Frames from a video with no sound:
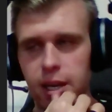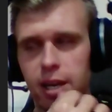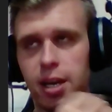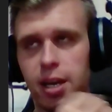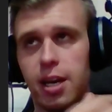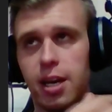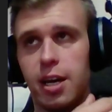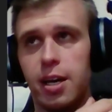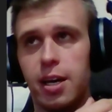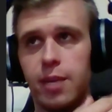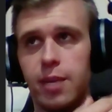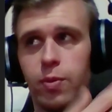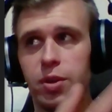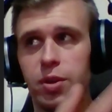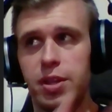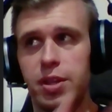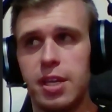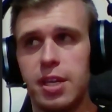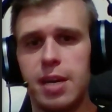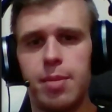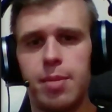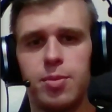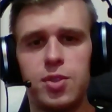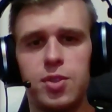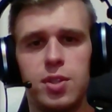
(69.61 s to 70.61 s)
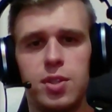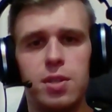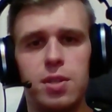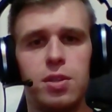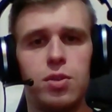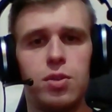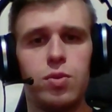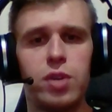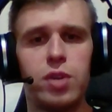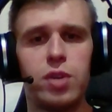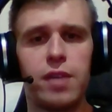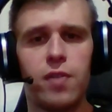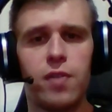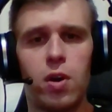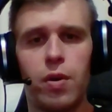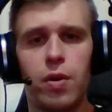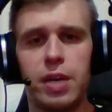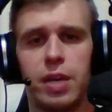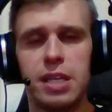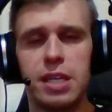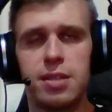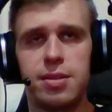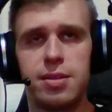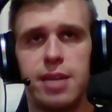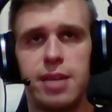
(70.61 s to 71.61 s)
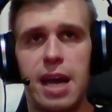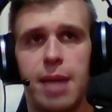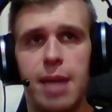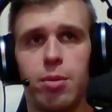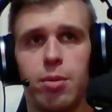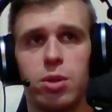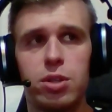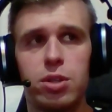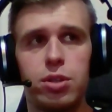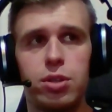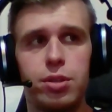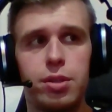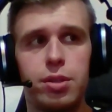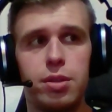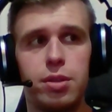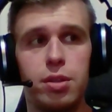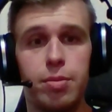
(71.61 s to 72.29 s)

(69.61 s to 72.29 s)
Uh, with the MCU, they've already established